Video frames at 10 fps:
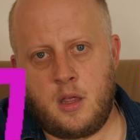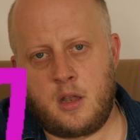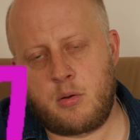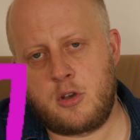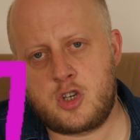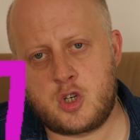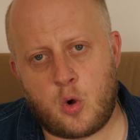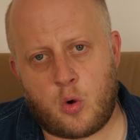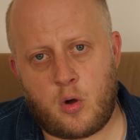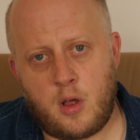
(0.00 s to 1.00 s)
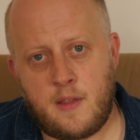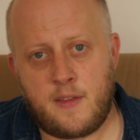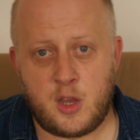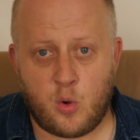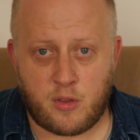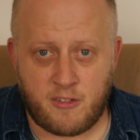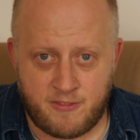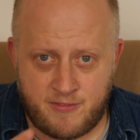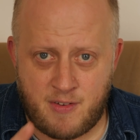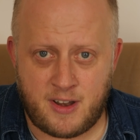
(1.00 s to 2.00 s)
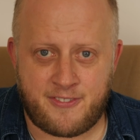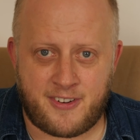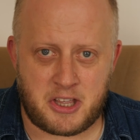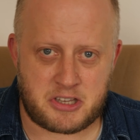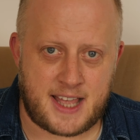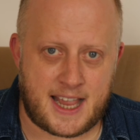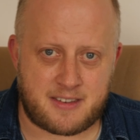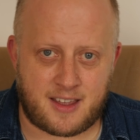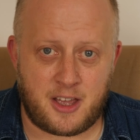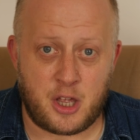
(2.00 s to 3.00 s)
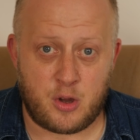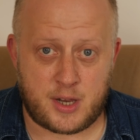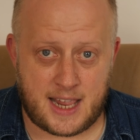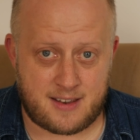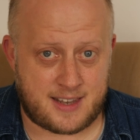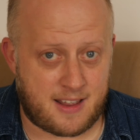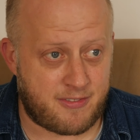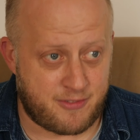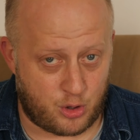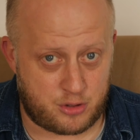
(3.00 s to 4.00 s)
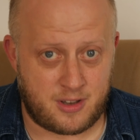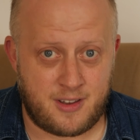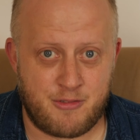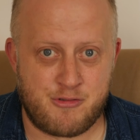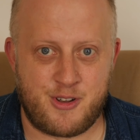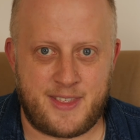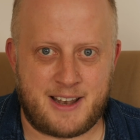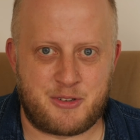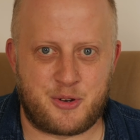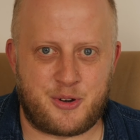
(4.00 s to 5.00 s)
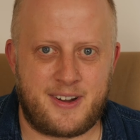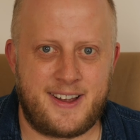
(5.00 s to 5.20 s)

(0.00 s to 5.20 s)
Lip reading: to ensure that you're the very first actor who gets their foot through that door.